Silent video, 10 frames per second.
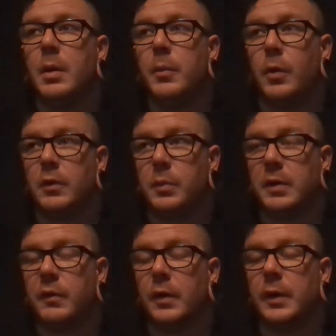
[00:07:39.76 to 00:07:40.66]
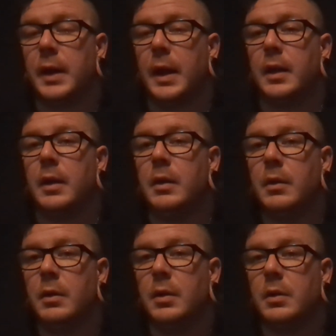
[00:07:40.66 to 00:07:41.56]
I'm going to speak fairly
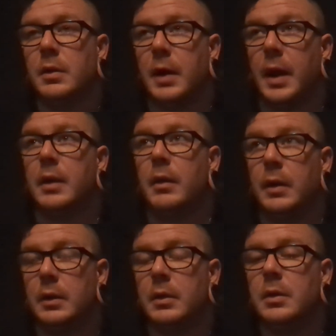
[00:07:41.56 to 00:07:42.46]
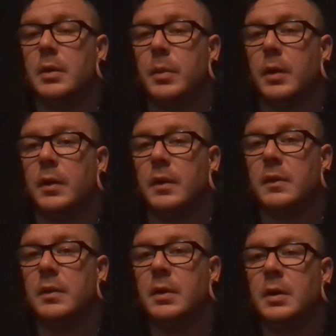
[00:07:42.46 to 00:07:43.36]
candidly about this.